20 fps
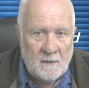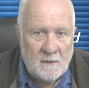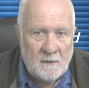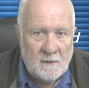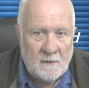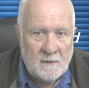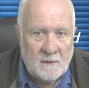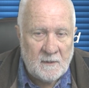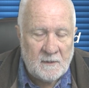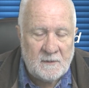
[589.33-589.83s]

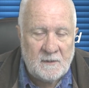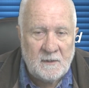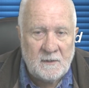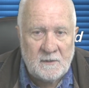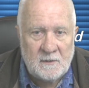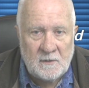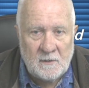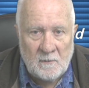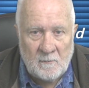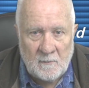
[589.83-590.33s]
The
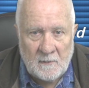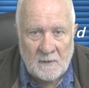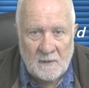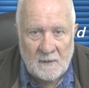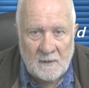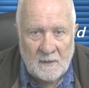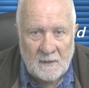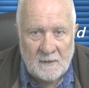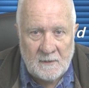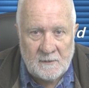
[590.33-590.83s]
system
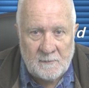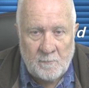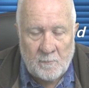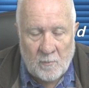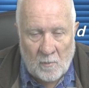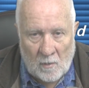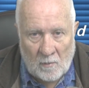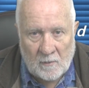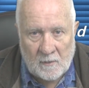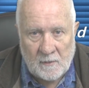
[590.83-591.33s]
is
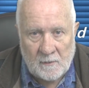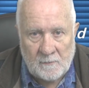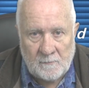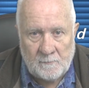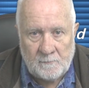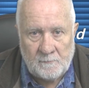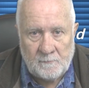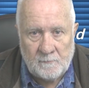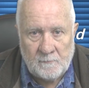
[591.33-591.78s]
broken.